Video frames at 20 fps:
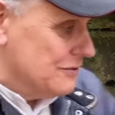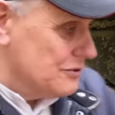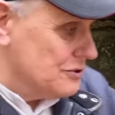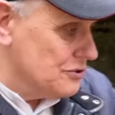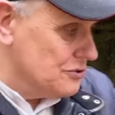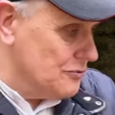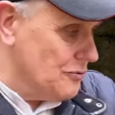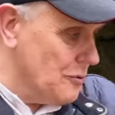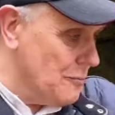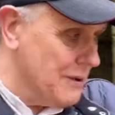
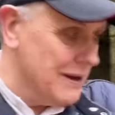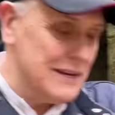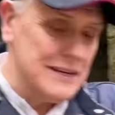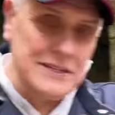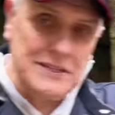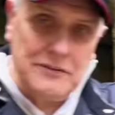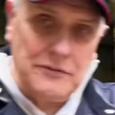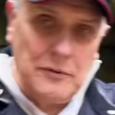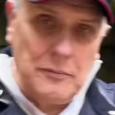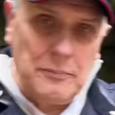There's the
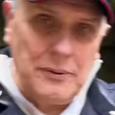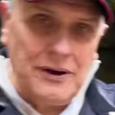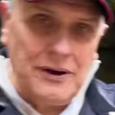remains of a